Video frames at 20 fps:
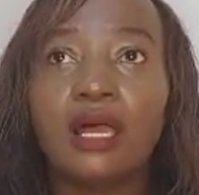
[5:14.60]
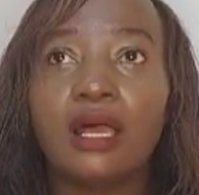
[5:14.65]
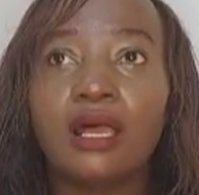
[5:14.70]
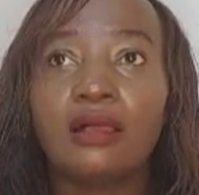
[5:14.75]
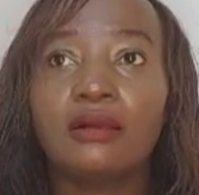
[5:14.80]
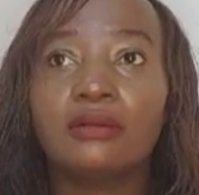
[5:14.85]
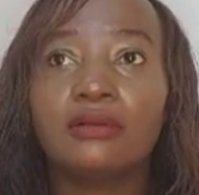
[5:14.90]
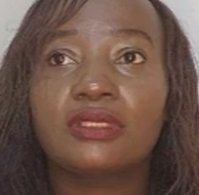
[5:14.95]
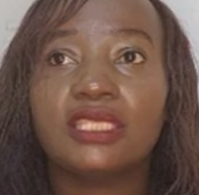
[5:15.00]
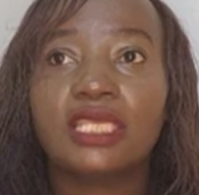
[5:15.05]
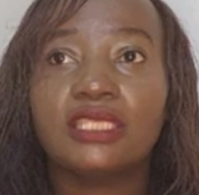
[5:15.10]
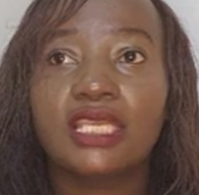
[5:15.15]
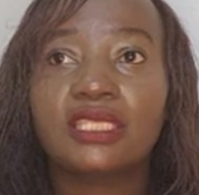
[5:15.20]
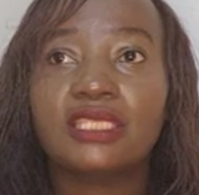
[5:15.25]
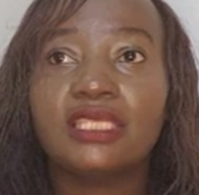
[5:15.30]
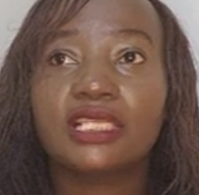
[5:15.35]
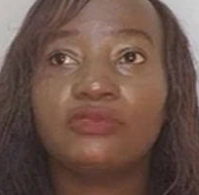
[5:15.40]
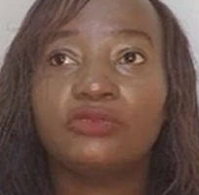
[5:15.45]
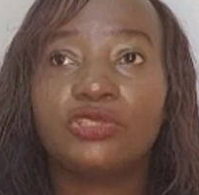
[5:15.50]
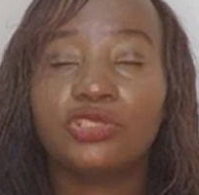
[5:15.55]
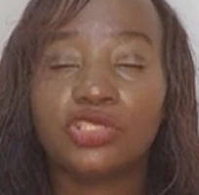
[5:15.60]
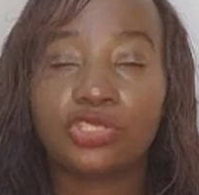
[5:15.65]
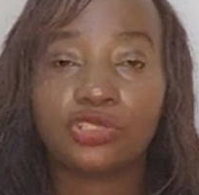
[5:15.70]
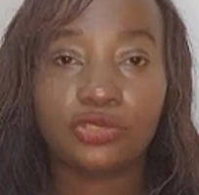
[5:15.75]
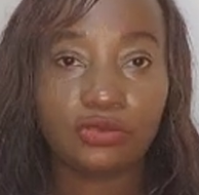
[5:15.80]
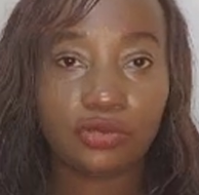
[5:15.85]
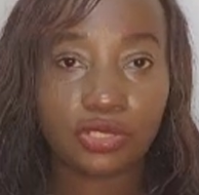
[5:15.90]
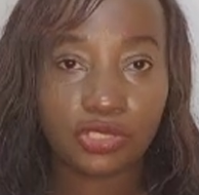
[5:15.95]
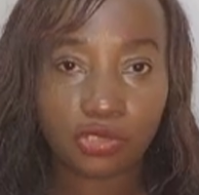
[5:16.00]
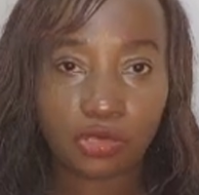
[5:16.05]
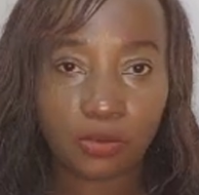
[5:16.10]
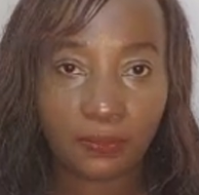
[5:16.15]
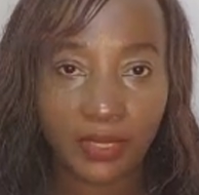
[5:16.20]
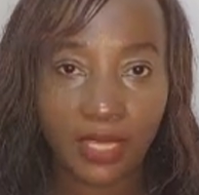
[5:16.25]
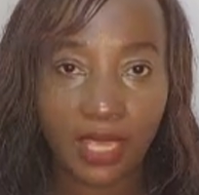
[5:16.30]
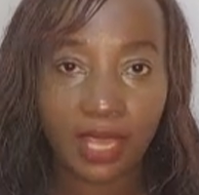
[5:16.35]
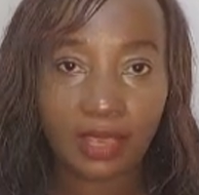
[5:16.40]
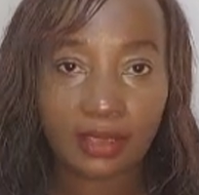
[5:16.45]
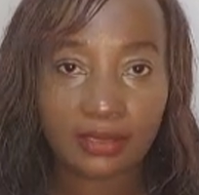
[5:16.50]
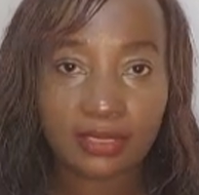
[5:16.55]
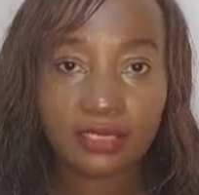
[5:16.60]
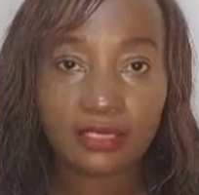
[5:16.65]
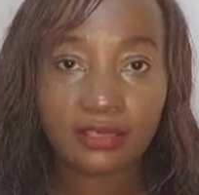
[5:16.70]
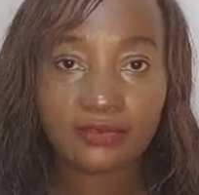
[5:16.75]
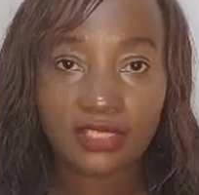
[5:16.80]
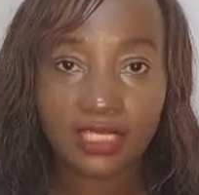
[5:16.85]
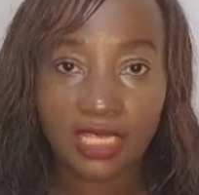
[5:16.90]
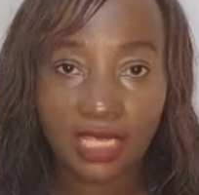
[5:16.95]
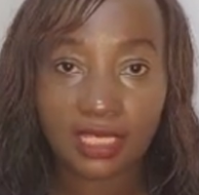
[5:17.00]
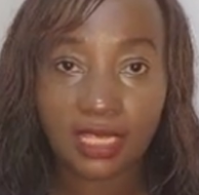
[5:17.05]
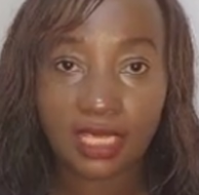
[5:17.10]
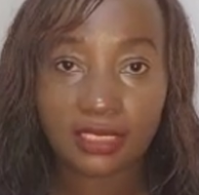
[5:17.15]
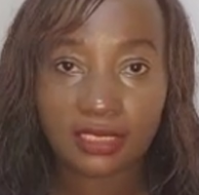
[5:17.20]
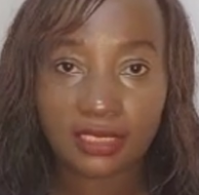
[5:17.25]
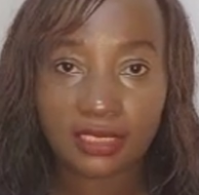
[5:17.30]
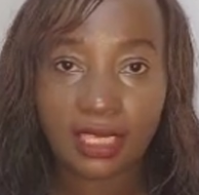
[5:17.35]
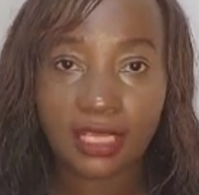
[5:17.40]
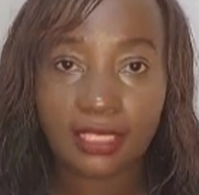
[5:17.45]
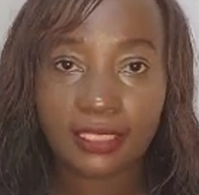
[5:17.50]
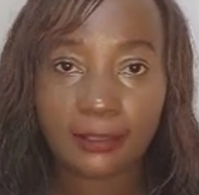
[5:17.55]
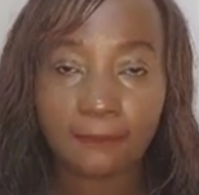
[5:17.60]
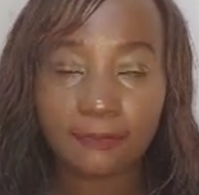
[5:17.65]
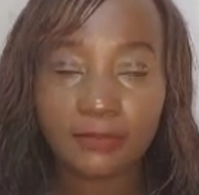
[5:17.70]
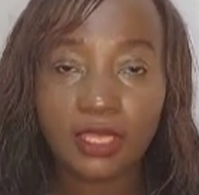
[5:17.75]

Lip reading: suggest that we should not compare ourselves, like I said.